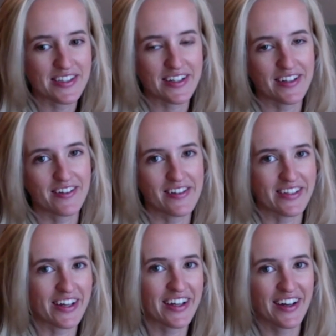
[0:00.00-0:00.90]
and I was
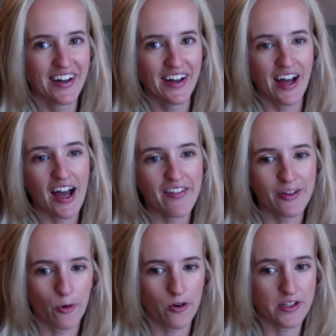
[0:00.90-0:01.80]
like, having
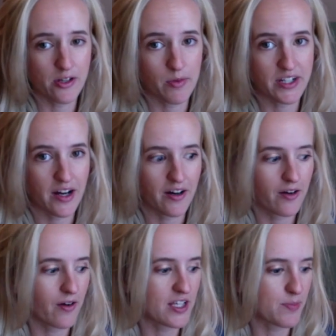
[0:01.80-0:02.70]
the Aura Soma
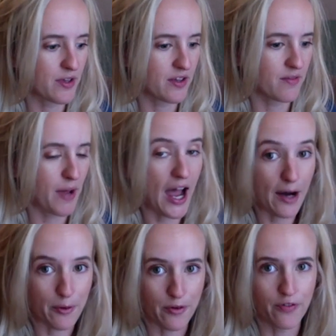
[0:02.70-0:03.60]
Tarot has been
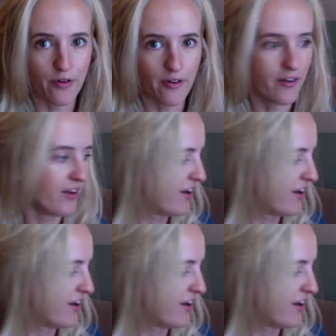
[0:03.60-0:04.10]
powerful.